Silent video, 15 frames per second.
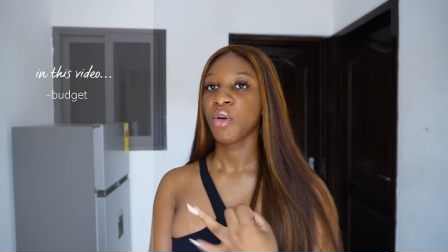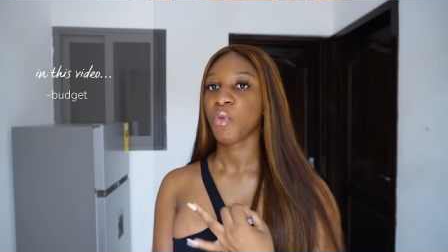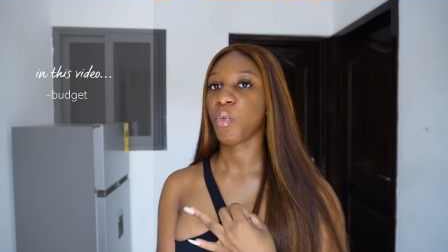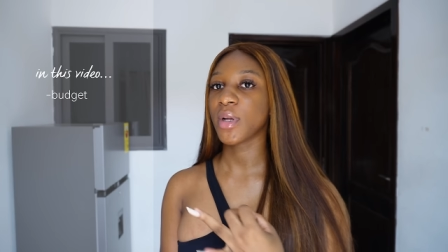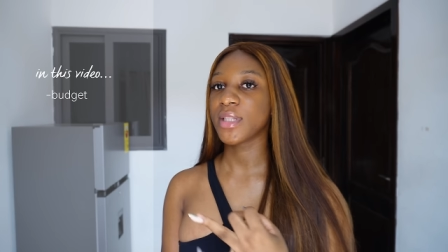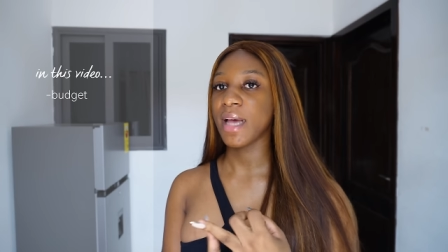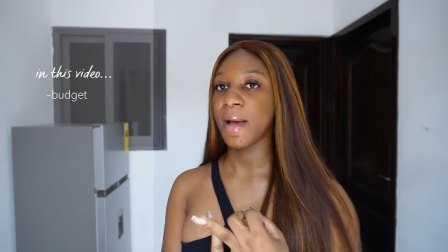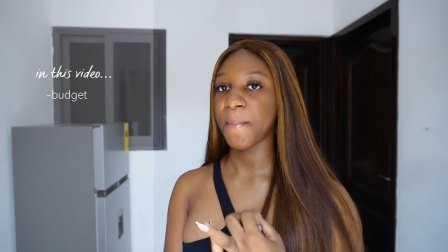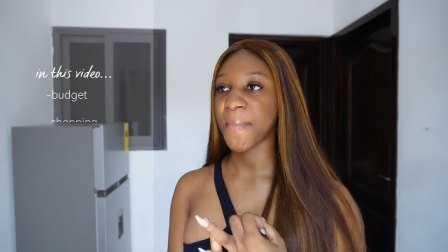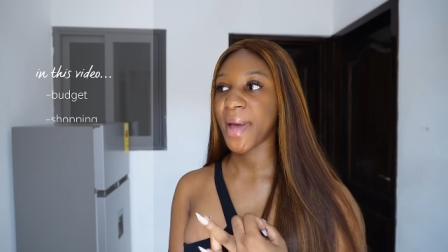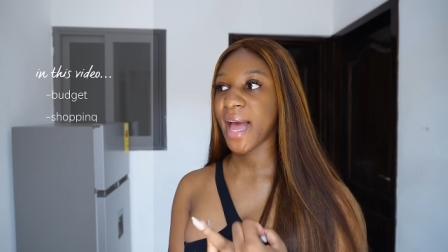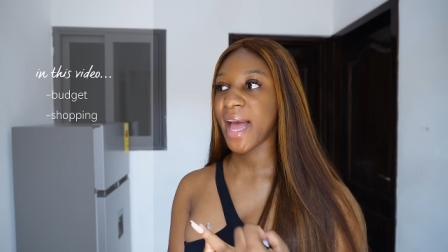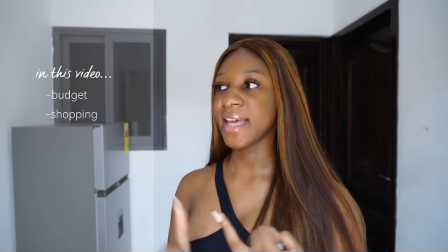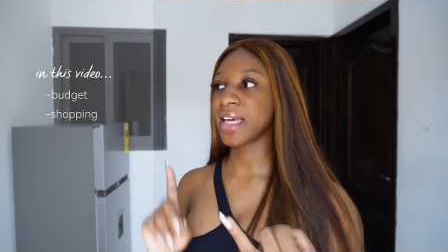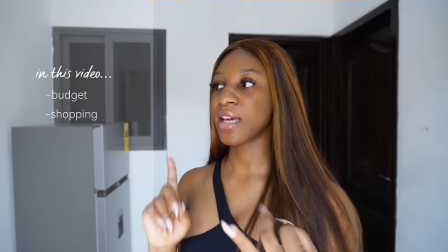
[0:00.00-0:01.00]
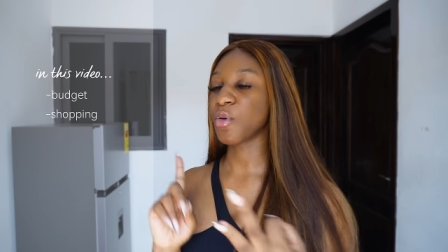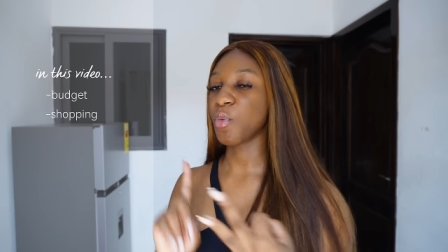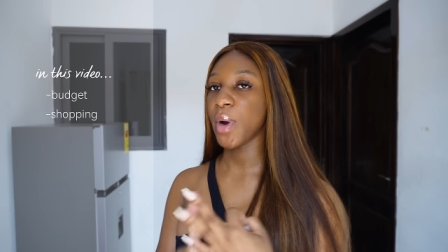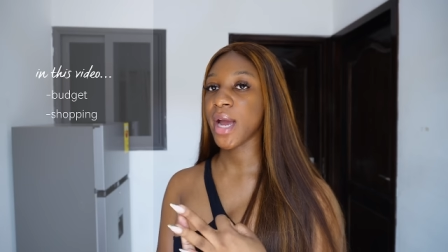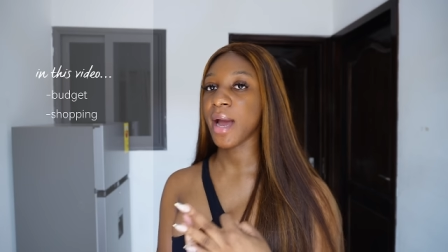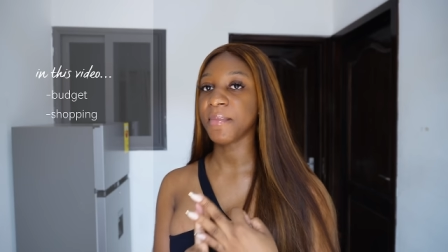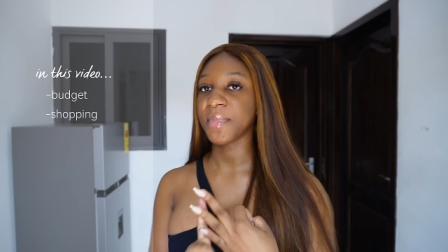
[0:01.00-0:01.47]
what I'm buying,
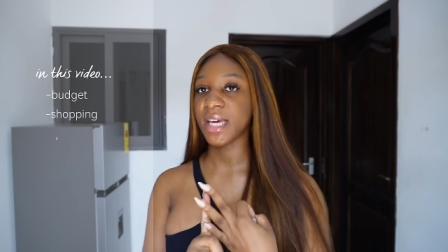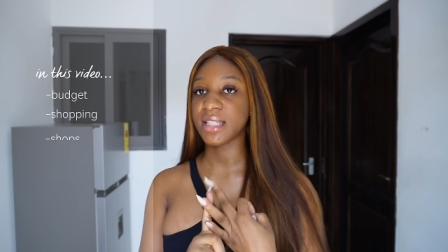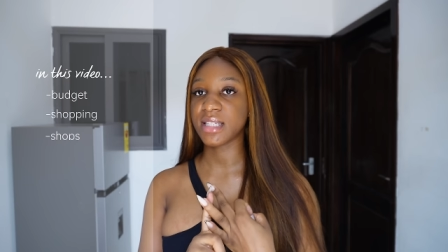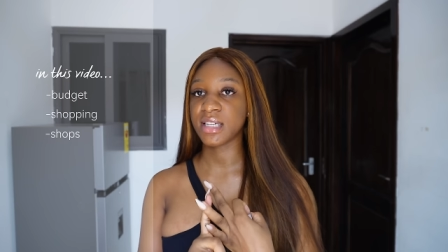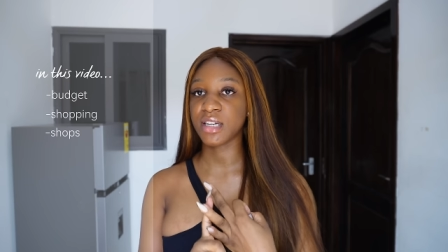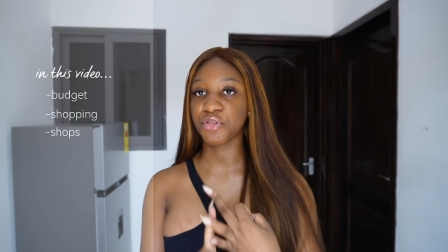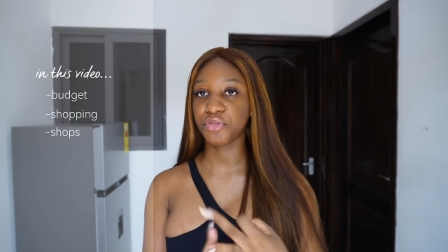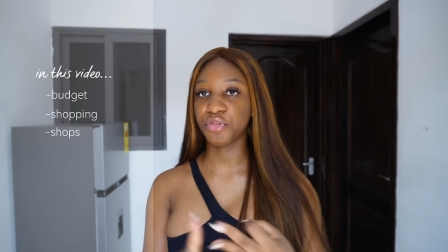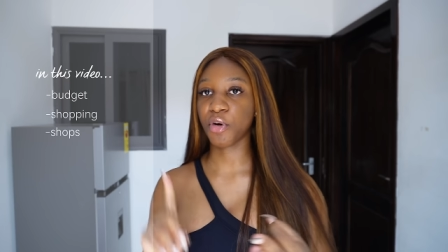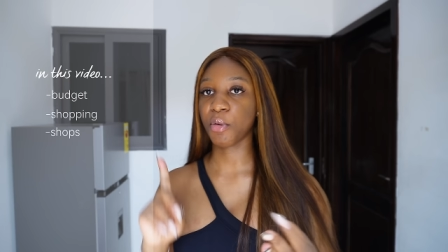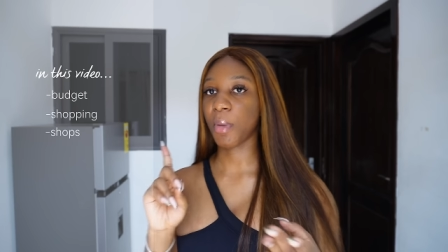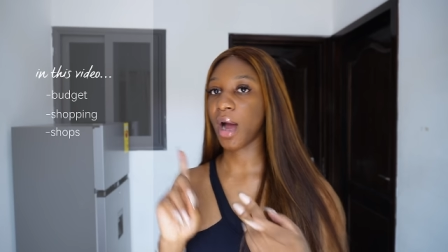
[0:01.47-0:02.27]
where I'm getting it from,